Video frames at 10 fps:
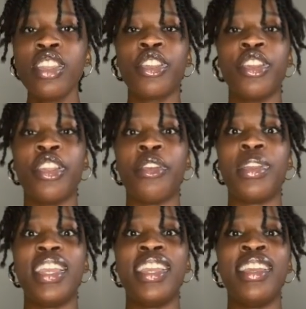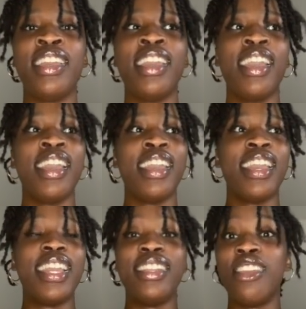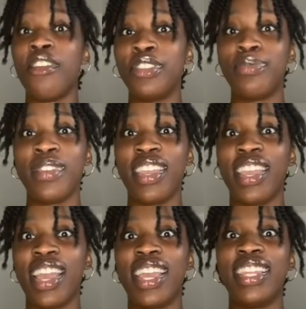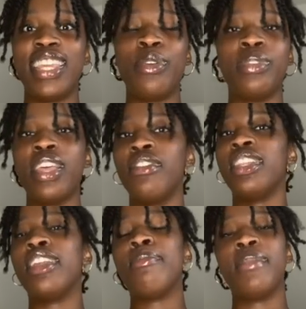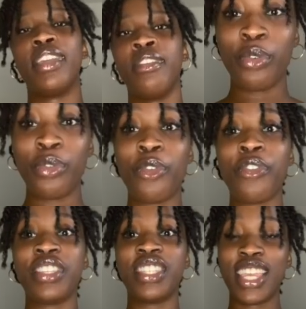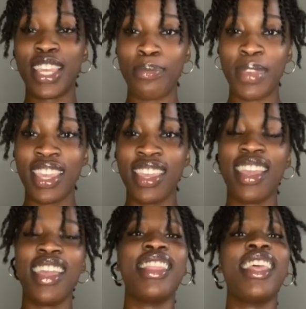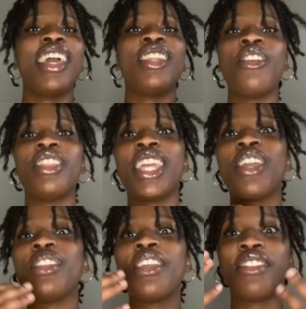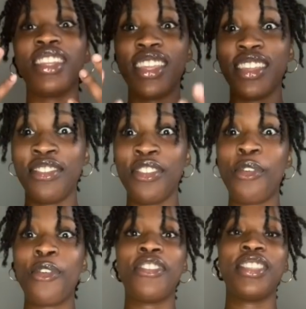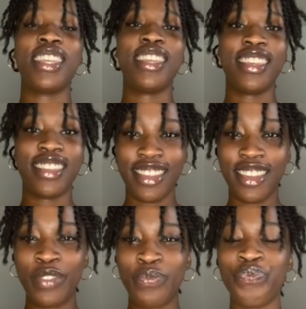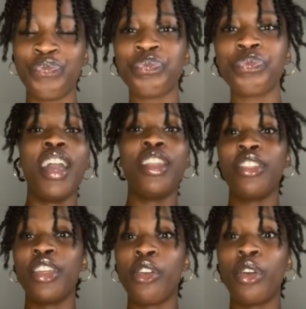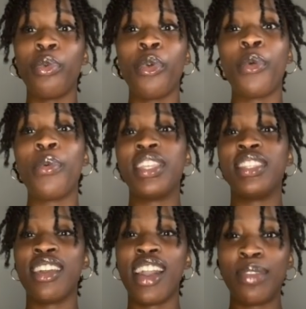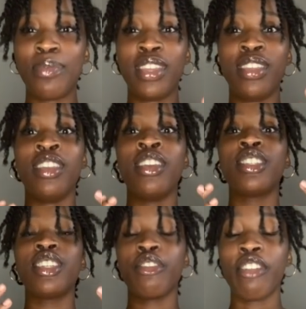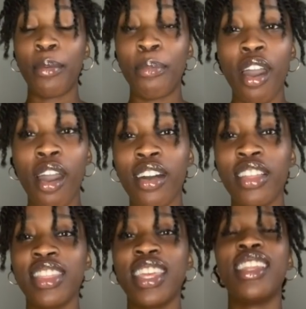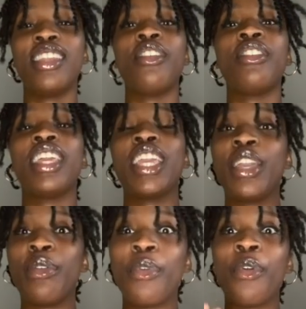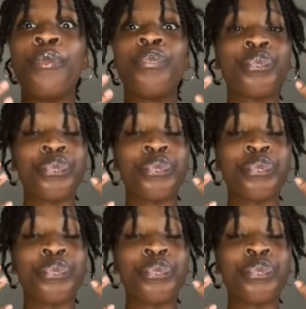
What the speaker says: you know, he loves me and he will never leave me or nor forsake me, and that I know that he will never leave or forsake you. I know that God will always guide me to the right path, and I know that he will